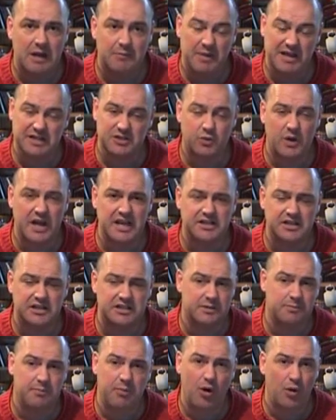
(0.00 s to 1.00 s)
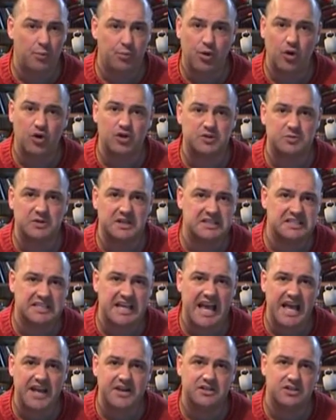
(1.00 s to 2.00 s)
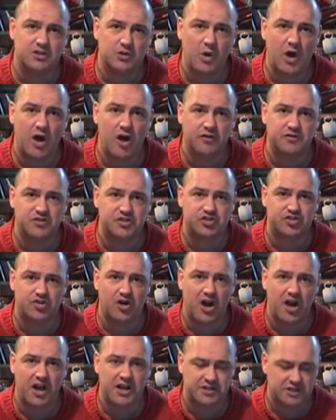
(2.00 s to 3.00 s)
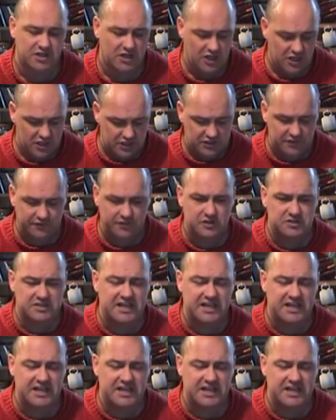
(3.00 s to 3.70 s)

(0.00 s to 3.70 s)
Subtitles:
Best weight is approximately 10-12 strides. So if you